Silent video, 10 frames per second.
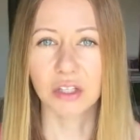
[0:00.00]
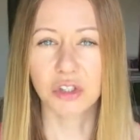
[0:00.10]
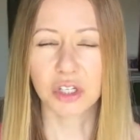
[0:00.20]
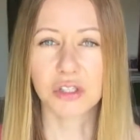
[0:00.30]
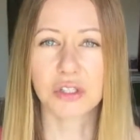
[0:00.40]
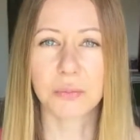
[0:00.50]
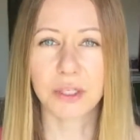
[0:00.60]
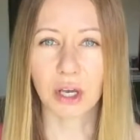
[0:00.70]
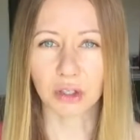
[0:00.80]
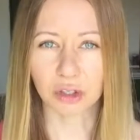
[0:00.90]
just to
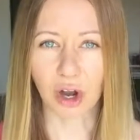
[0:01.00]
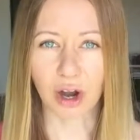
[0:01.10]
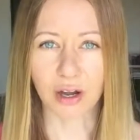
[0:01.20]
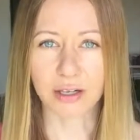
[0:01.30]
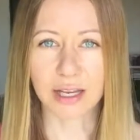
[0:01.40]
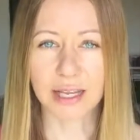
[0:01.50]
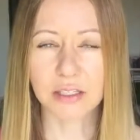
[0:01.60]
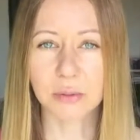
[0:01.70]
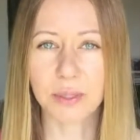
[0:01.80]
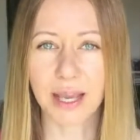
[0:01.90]
be on guard and
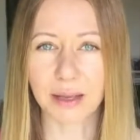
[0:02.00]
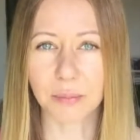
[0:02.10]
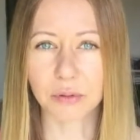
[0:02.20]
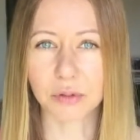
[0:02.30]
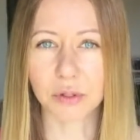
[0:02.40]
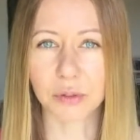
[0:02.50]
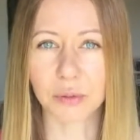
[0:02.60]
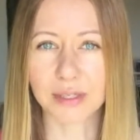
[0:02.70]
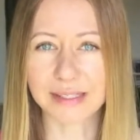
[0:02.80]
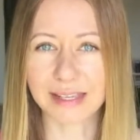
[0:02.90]
to be able
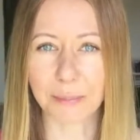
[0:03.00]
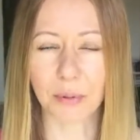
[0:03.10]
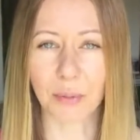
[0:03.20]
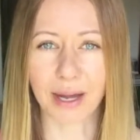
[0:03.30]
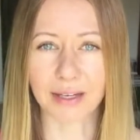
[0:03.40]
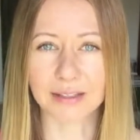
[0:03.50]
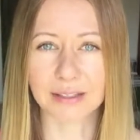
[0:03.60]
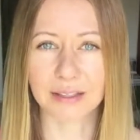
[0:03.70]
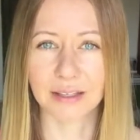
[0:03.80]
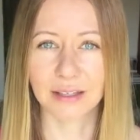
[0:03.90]
to
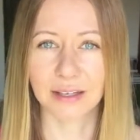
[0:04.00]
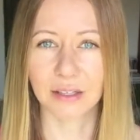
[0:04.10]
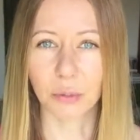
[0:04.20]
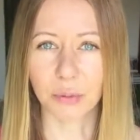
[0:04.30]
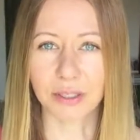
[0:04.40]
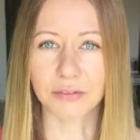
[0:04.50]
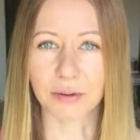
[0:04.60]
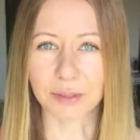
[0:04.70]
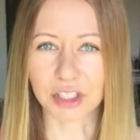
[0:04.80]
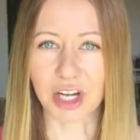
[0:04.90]
separate the wheat
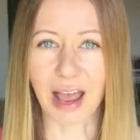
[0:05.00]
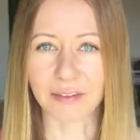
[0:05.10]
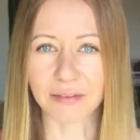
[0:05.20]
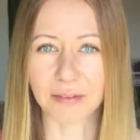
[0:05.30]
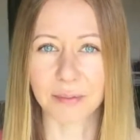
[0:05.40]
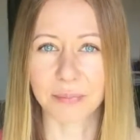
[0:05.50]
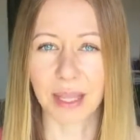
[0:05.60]
from the chaff,